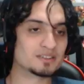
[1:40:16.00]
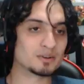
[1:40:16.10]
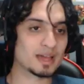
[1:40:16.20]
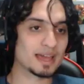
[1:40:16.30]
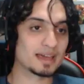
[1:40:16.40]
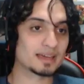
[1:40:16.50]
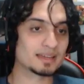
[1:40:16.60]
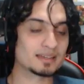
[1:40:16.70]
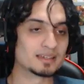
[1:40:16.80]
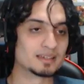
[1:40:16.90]

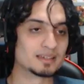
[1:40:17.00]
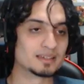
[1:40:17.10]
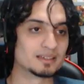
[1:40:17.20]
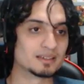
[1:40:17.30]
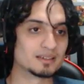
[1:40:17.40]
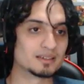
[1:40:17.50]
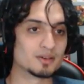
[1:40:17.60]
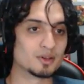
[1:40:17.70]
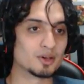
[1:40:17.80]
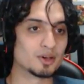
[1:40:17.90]
had
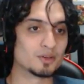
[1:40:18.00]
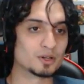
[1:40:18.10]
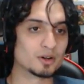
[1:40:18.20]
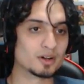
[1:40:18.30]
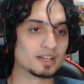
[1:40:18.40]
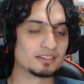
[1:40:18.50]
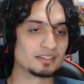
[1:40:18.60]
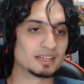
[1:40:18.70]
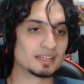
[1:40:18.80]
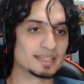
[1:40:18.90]
a VR
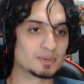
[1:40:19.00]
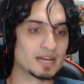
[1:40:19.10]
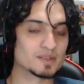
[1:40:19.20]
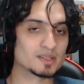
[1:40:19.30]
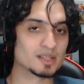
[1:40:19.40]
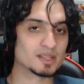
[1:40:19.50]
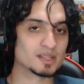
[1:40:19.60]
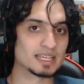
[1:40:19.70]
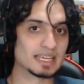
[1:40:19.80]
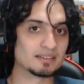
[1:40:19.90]
headset, they would have a lot of
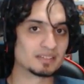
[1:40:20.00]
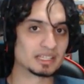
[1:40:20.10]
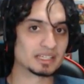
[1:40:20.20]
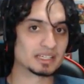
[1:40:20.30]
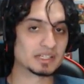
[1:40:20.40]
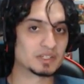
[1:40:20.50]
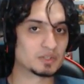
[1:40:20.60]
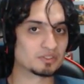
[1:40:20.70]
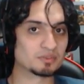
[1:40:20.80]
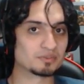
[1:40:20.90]
games that they could do
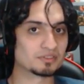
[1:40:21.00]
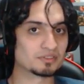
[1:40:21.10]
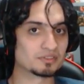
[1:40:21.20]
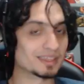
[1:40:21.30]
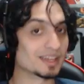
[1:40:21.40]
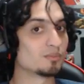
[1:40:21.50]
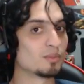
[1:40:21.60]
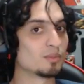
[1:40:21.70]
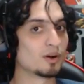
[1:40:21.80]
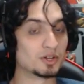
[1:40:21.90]
some stuff with. Like
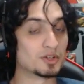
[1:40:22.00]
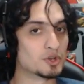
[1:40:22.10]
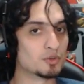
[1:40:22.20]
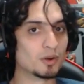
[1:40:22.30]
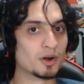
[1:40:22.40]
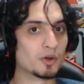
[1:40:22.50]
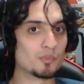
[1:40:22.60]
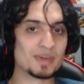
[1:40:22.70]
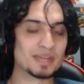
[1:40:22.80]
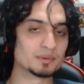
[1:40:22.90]
a new Mario
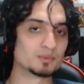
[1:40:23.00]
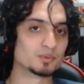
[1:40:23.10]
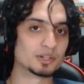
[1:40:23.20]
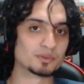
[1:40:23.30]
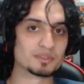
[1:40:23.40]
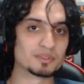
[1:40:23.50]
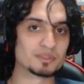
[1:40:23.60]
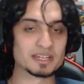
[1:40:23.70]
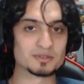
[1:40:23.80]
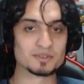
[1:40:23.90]
Paint would work with
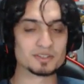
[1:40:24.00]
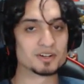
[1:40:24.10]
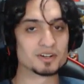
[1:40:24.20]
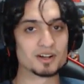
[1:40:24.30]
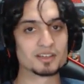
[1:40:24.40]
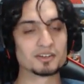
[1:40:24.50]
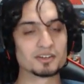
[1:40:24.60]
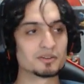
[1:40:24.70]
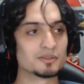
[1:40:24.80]
Nintendo VR. You know.